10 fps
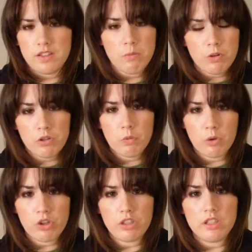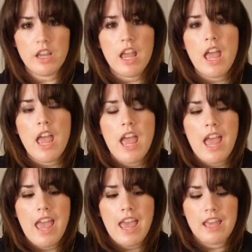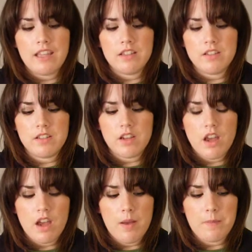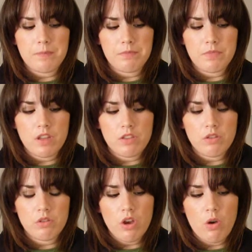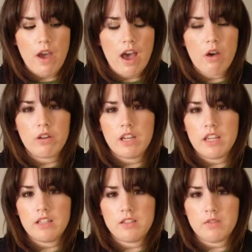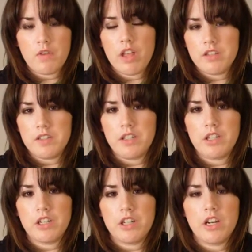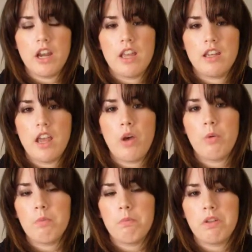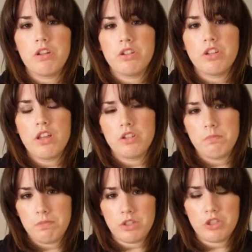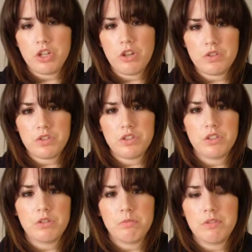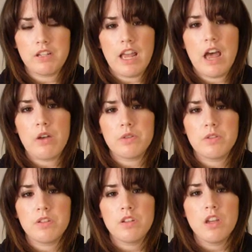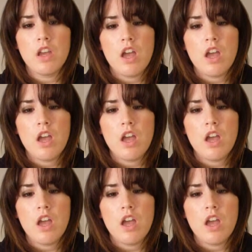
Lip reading: somewhere in the world, and they'll go out and volunteer and help build a shelter or build a house.